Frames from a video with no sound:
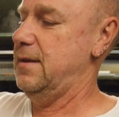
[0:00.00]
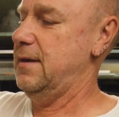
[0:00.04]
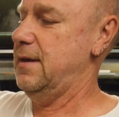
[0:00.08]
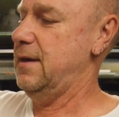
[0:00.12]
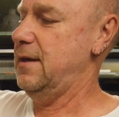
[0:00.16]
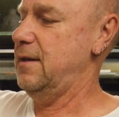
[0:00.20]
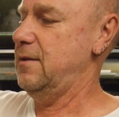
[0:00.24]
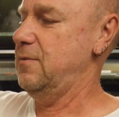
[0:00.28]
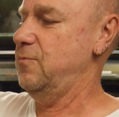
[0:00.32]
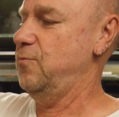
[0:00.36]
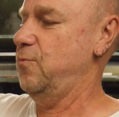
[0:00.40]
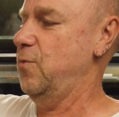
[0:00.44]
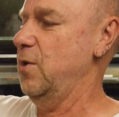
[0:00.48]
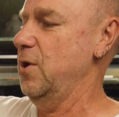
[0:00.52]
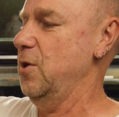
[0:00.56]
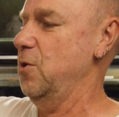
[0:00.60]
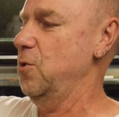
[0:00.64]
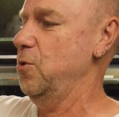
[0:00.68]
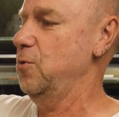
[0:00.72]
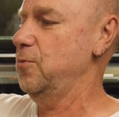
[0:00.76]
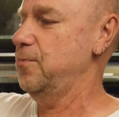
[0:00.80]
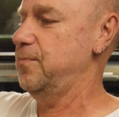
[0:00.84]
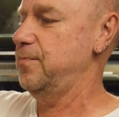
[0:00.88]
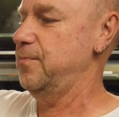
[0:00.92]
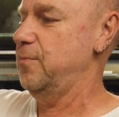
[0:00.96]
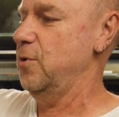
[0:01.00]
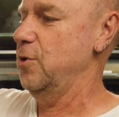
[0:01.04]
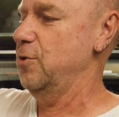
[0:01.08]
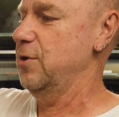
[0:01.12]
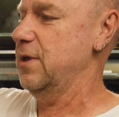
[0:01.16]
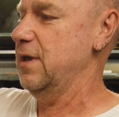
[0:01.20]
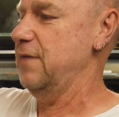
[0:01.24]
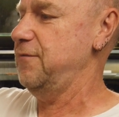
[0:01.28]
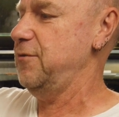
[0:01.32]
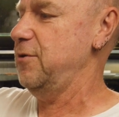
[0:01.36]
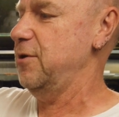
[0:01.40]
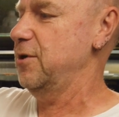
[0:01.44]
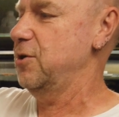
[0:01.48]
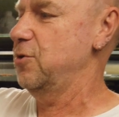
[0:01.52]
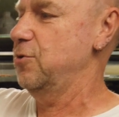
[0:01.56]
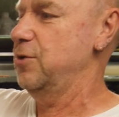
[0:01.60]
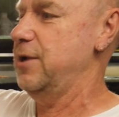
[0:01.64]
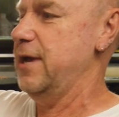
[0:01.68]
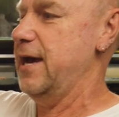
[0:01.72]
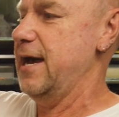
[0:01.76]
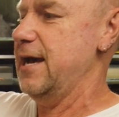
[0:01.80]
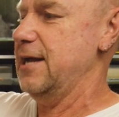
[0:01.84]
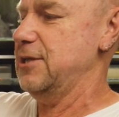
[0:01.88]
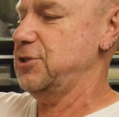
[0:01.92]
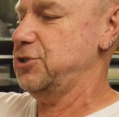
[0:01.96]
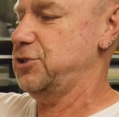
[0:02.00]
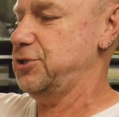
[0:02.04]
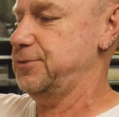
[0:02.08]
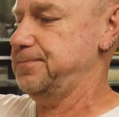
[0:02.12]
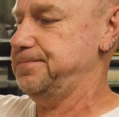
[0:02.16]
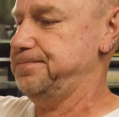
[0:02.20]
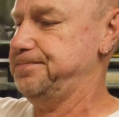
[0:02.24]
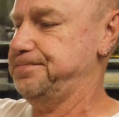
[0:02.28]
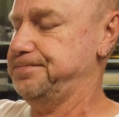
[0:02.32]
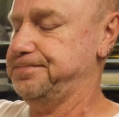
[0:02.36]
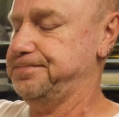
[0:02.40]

and will give you a good hatch.